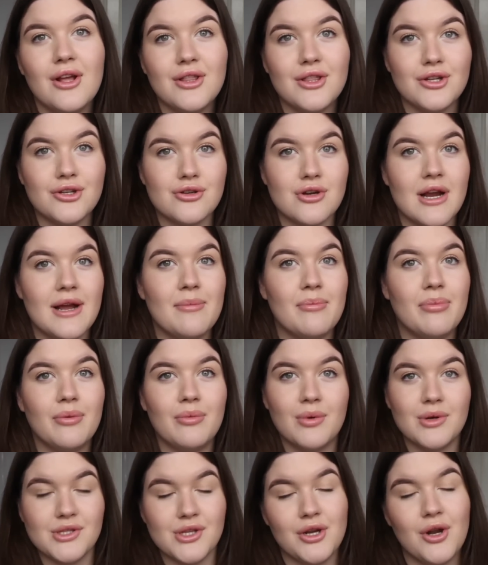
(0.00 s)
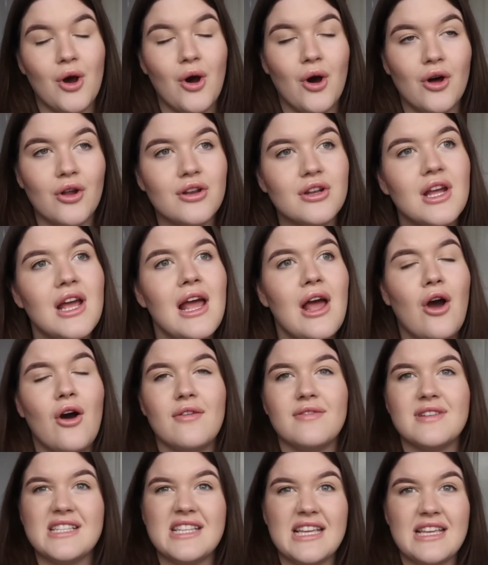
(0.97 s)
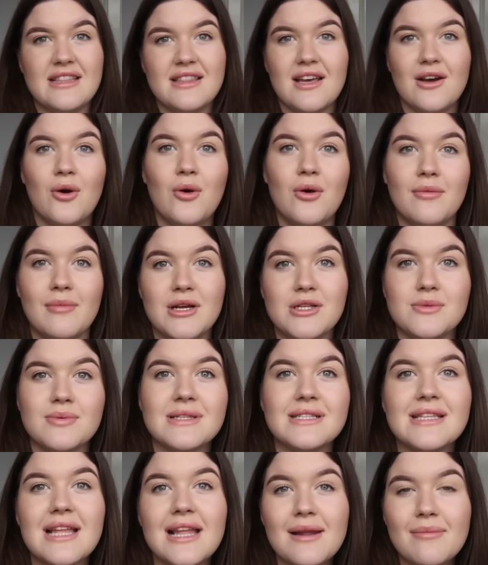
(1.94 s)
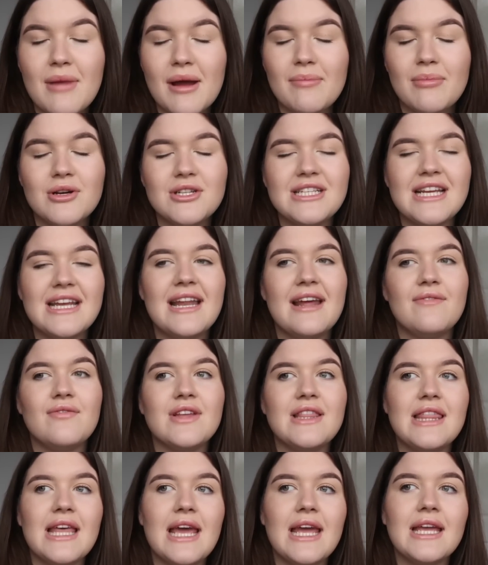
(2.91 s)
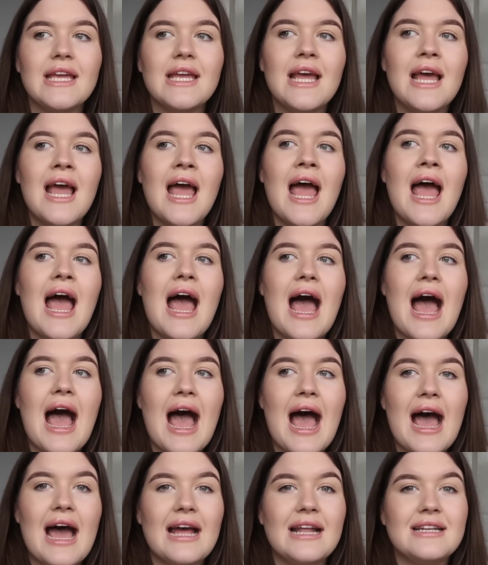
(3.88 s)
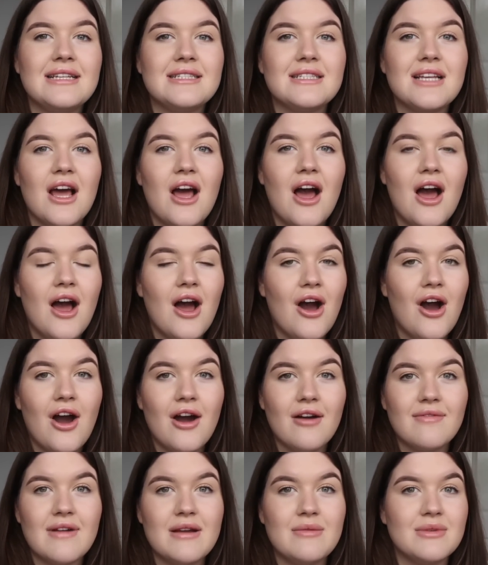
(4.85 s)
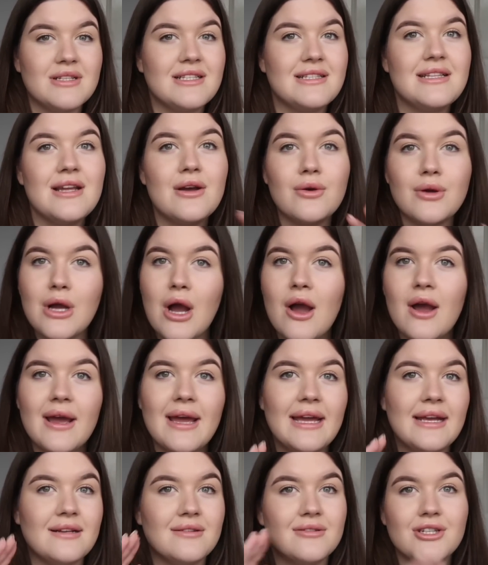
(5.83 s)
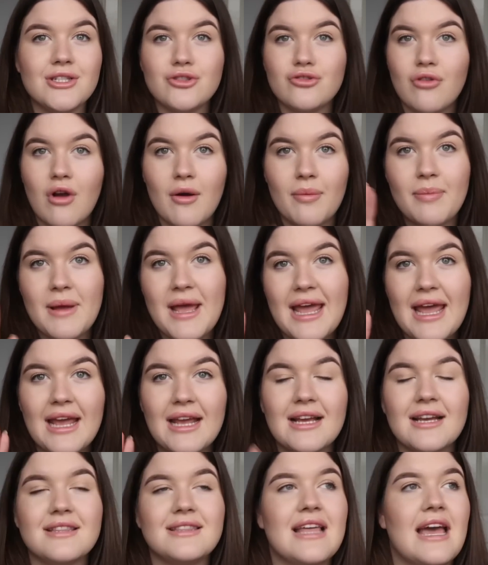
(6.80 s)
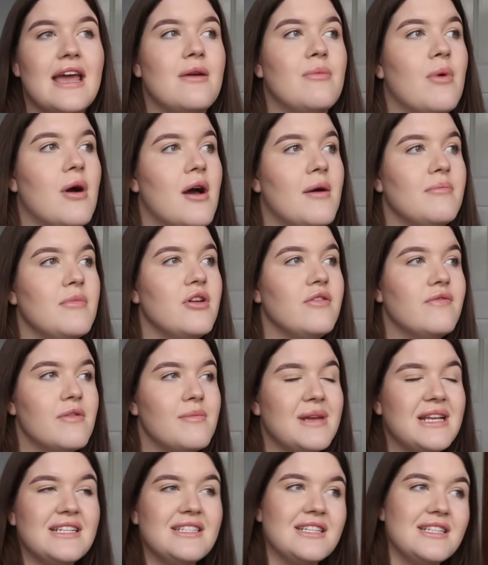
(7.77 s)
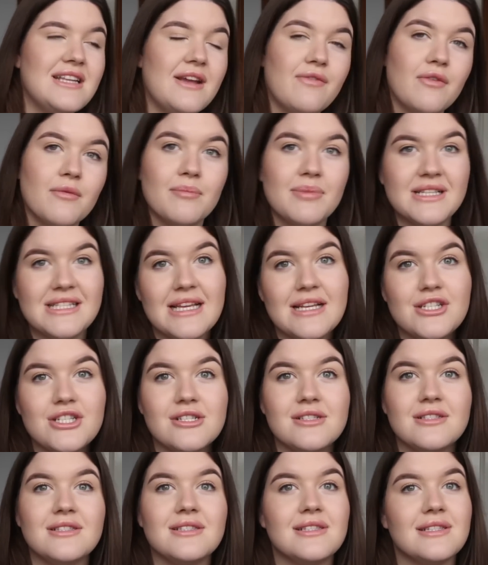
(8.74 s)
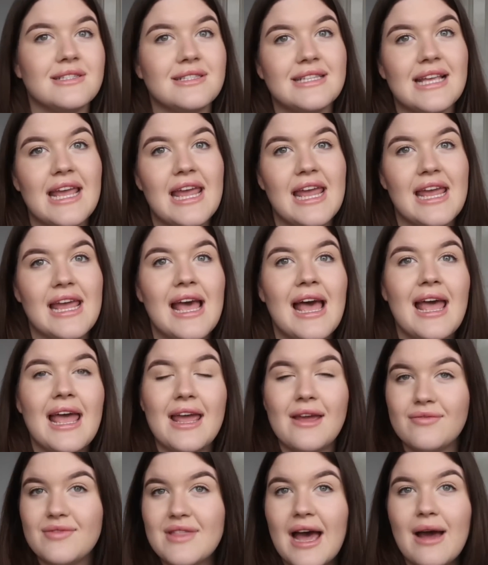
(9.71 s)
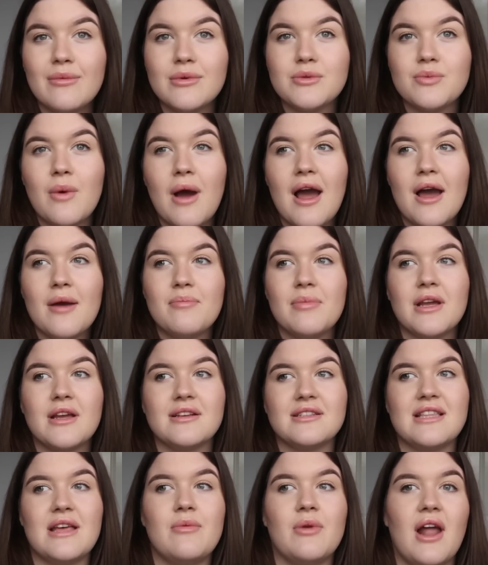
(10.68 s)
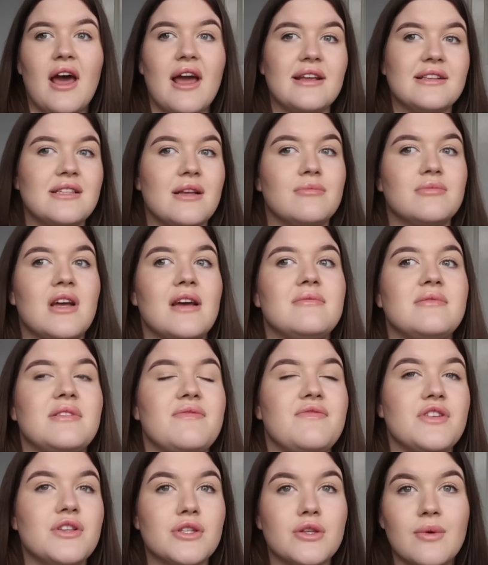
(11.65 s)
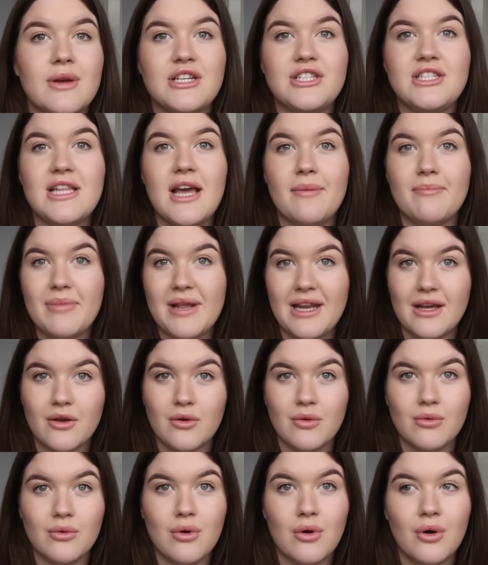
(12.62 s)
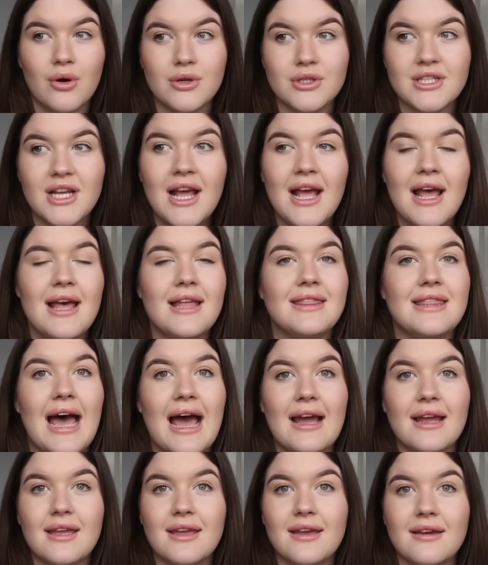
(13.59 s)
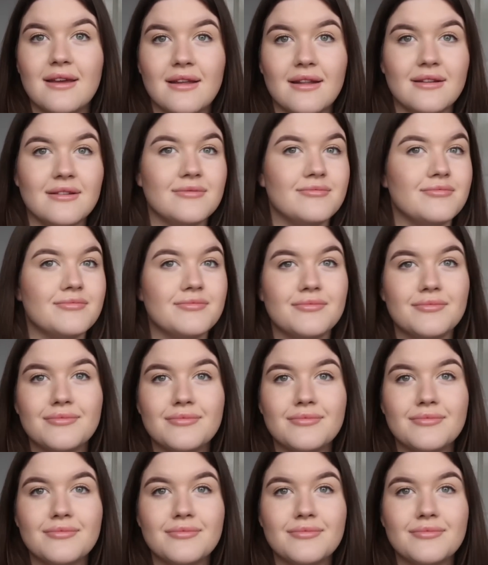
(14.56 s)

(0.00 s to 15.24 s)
the drip wasn't on. Obviously the hormones were still in my body and everything, and her heart rate was still dropping. They were moving me into different positions to see if that would work, because they were like, sometimes if you squish the umbilical cord that can